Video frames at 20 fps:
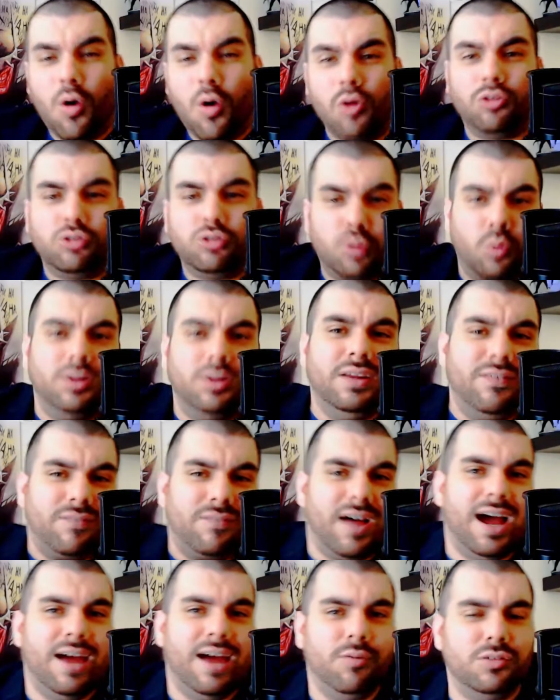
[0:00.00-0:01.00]
Hulk
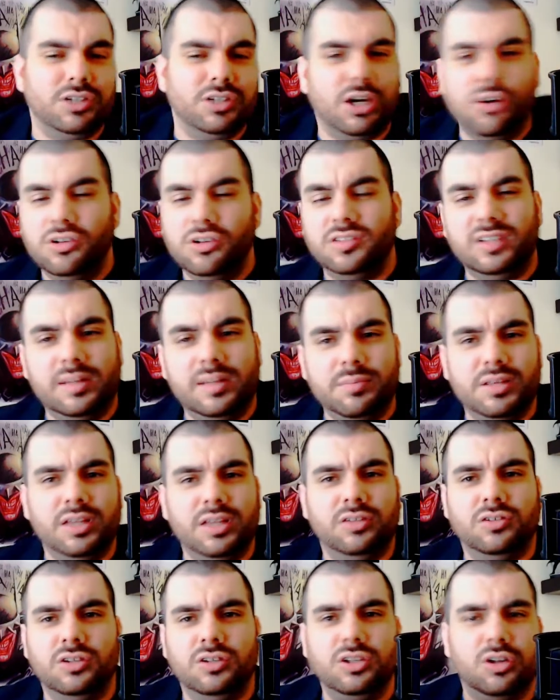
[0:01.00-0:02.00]
25, which I heard is going to be
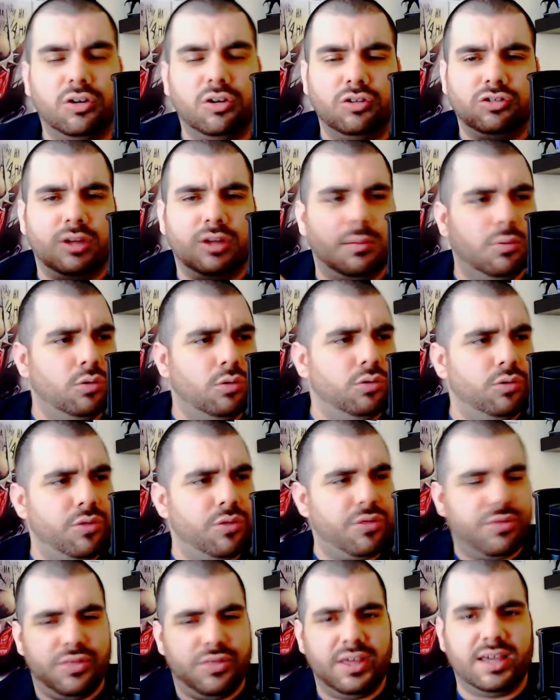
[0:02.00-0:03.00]
a, you know, double
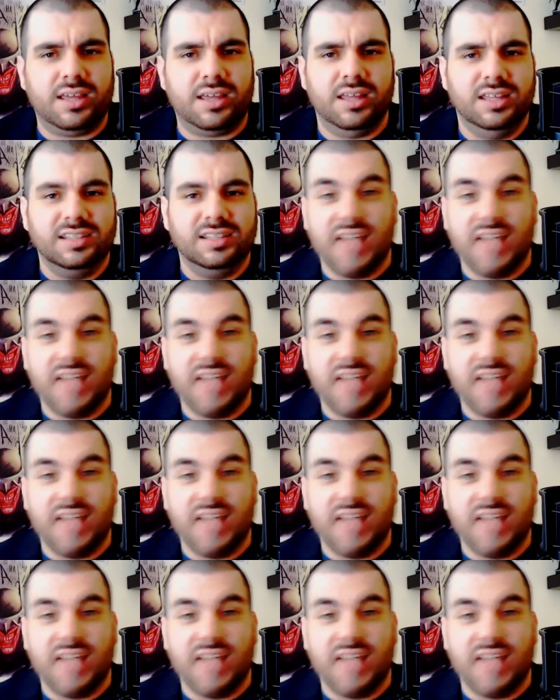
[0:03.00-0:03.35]
thick.